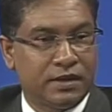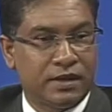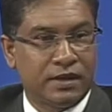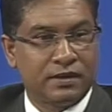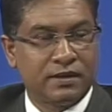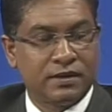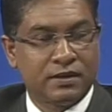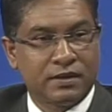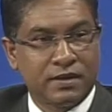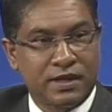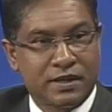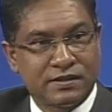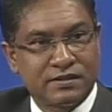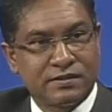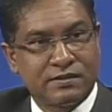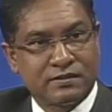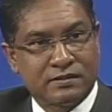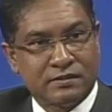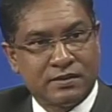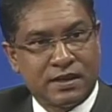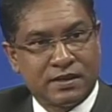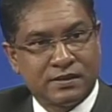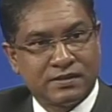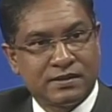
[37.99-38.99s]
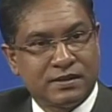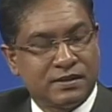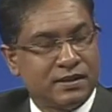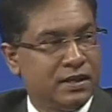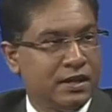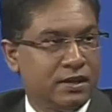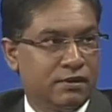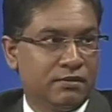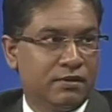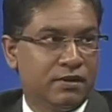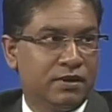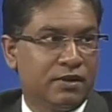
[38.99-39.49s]
And I think that's
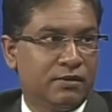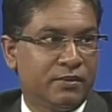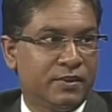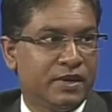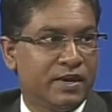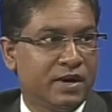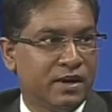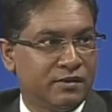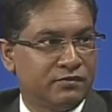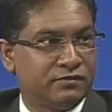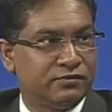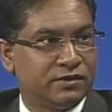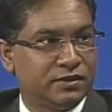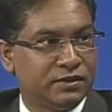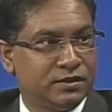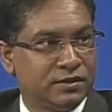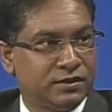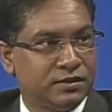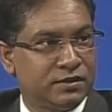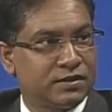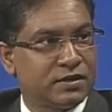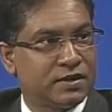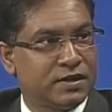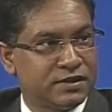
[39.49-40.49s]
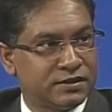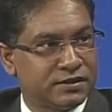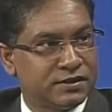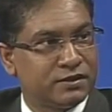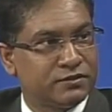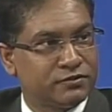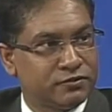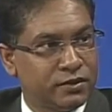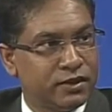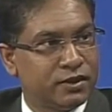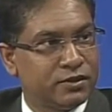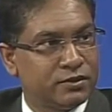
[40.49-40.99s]
an area that we have to
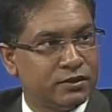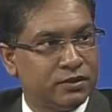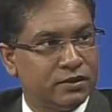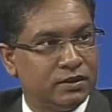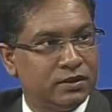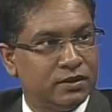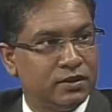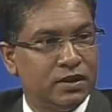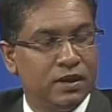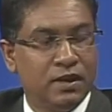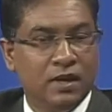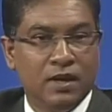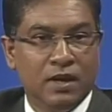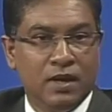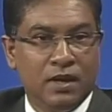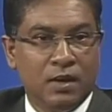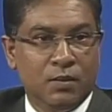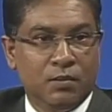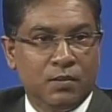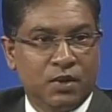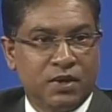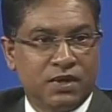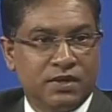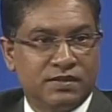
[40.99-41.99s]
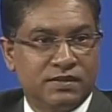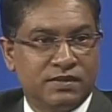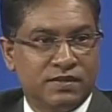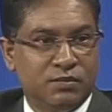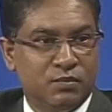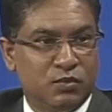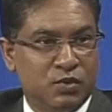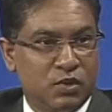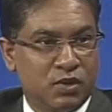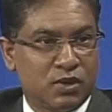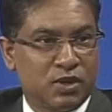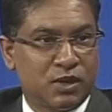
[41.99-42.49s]
concentrate on, because
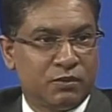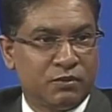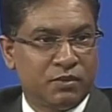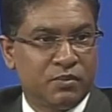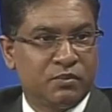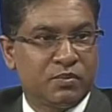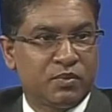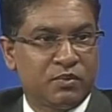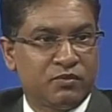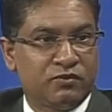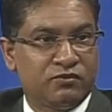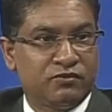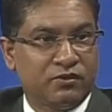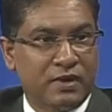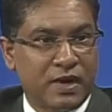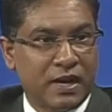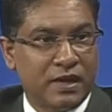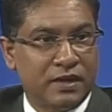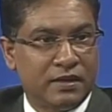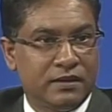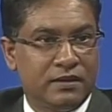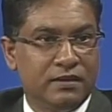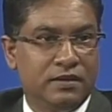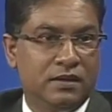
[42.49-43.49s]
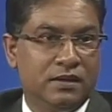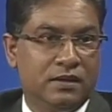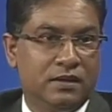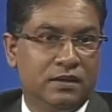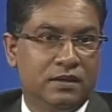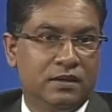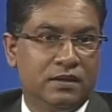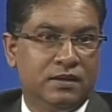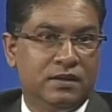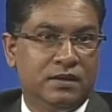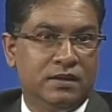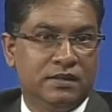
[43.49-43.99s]
the more that we provide
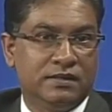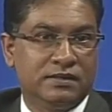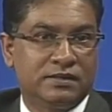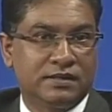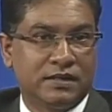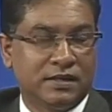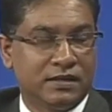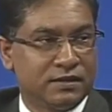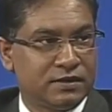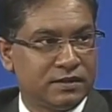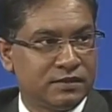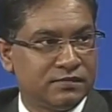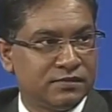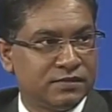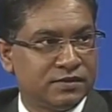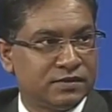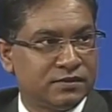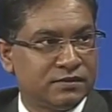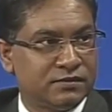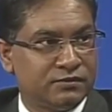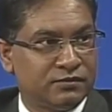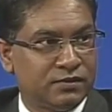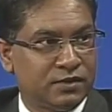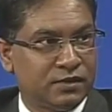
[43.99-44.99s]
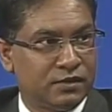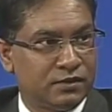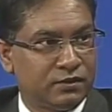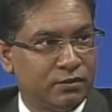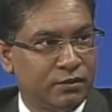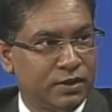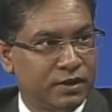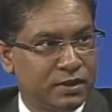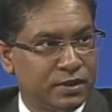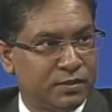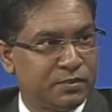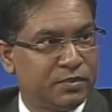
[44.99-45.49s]
the incentives for
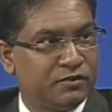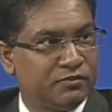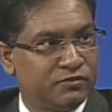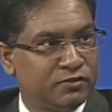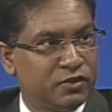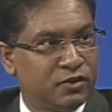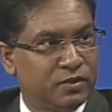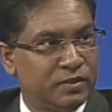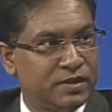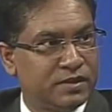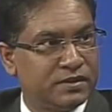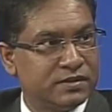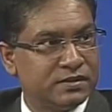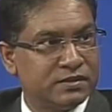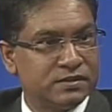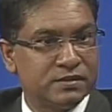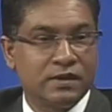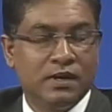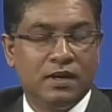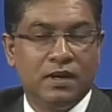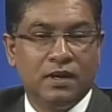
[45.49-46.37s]
greater performance,